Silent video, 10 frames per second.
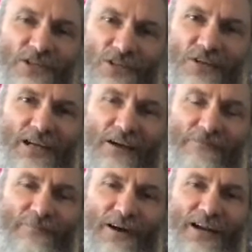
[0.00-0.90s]
sure
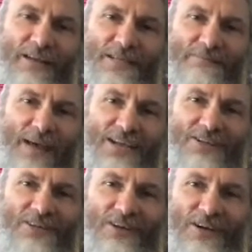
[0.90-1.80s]
enough, brought him his
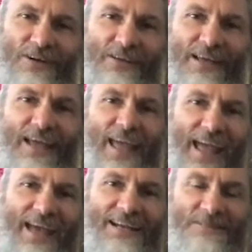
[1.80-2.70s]
magical goat
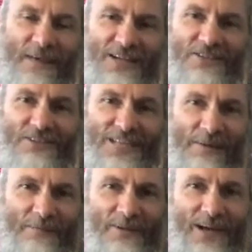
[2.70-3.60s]
and his magical
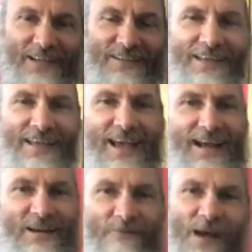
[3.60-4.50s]
tablecloth.
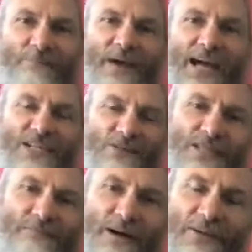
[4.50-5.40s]
And he went back to
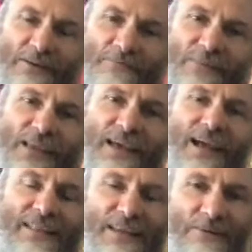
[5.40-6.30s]
his mother,
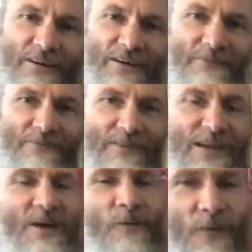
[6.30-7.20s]
and they were
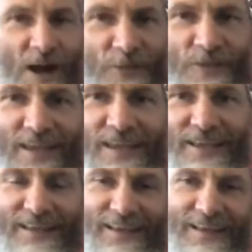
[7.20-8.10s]
wealthy
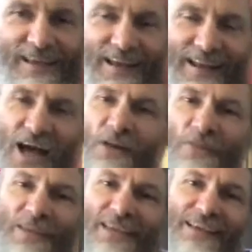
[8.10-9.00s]
and
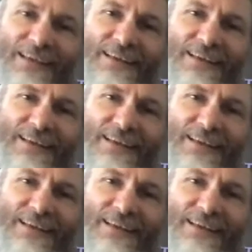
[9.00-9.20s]
healthy